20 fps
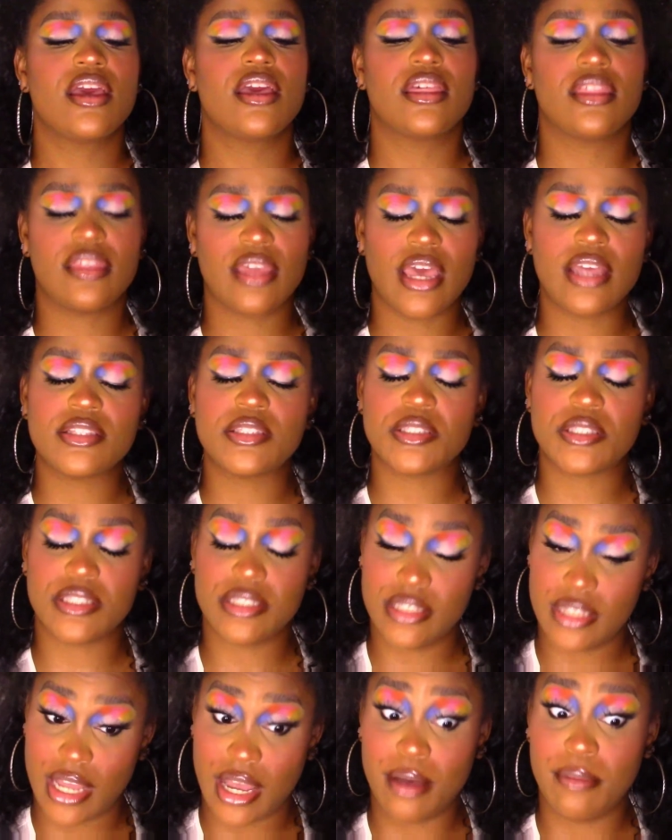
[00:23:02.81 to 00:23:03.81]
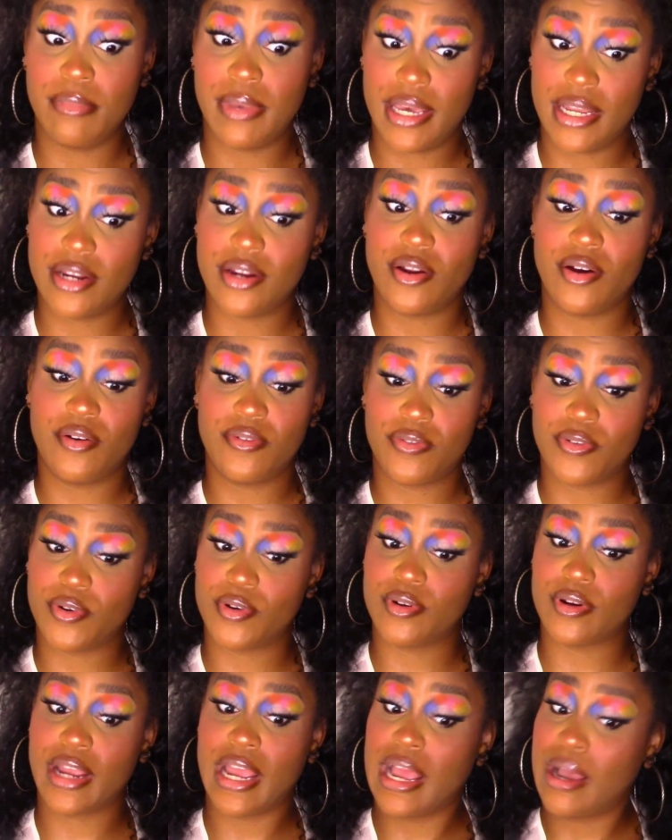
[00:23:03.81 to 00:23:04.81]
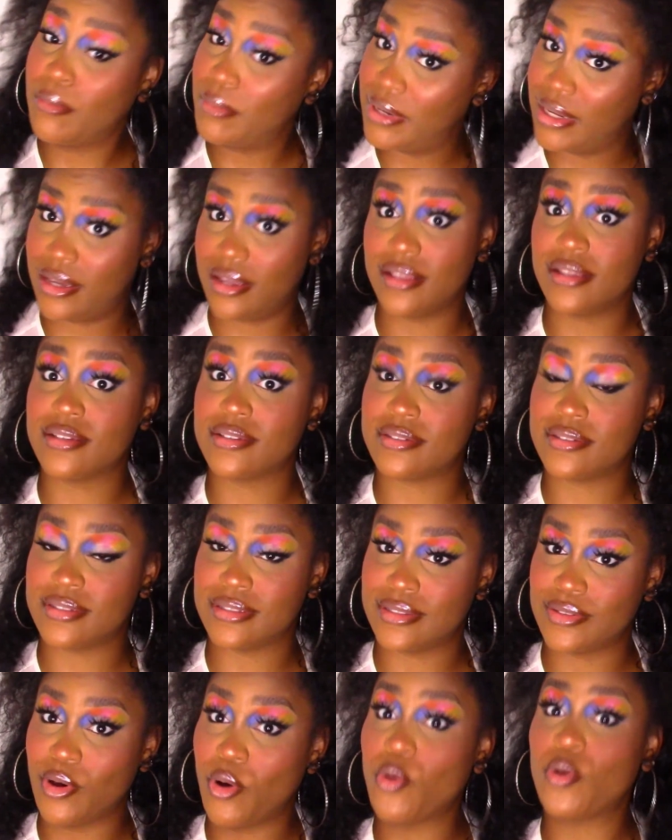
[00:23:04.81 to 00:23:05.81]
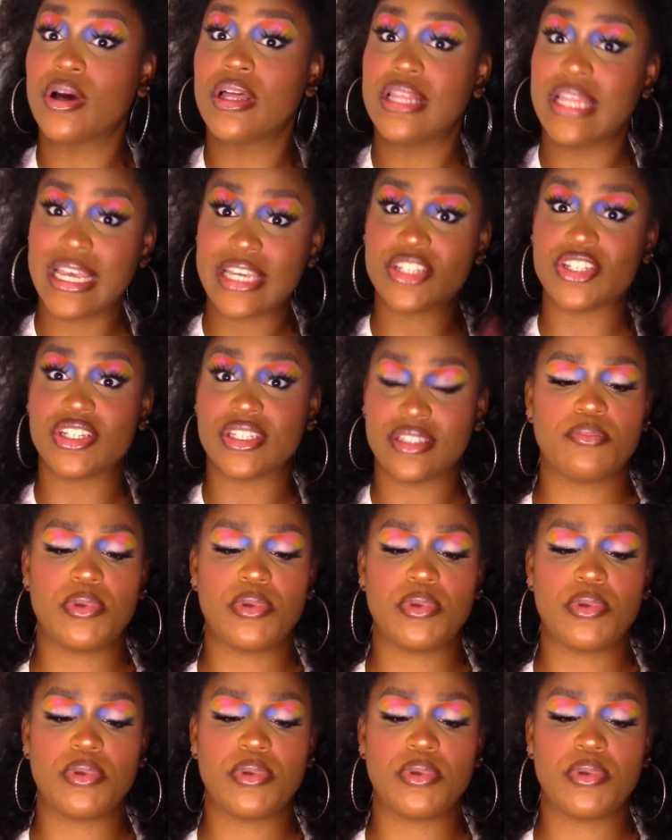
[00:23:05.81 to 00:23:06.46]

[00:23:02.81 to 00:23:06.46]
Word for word: That's not bad at all for how many colors in the whole collection.